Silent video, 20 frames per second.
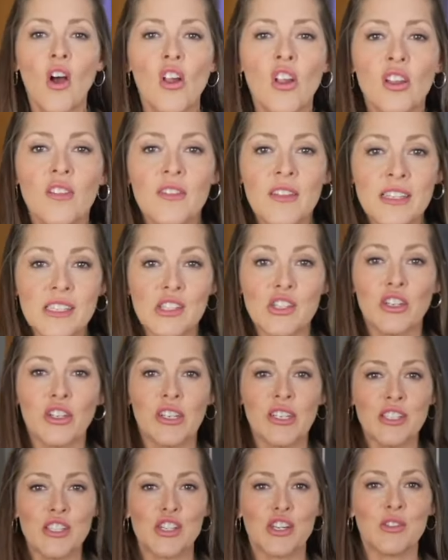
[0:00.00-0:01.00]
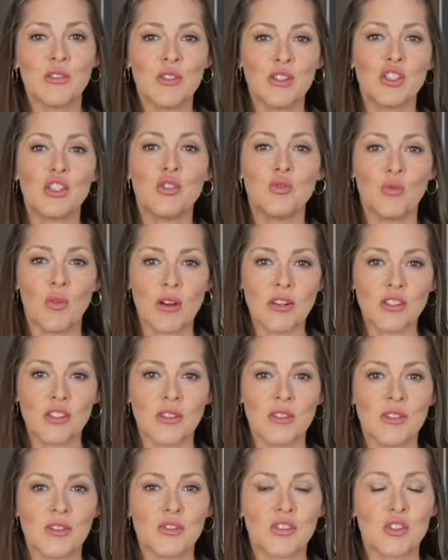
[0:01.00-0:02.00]
all of these cooking shows that you watch on
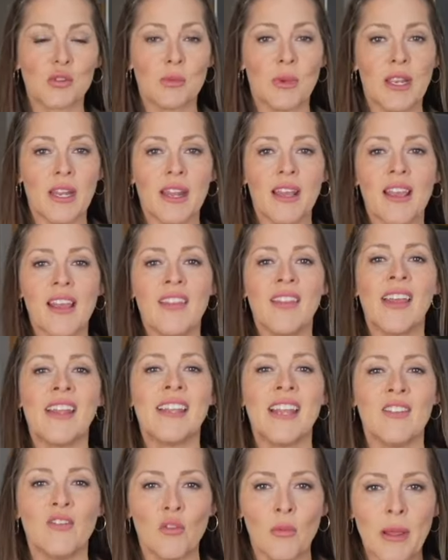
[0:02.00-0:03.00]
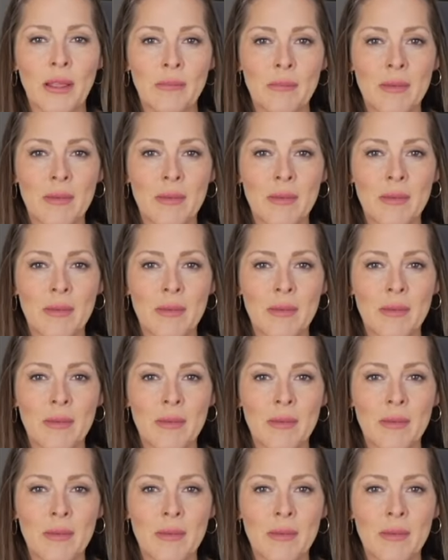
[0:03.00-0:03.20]
social media, and they never make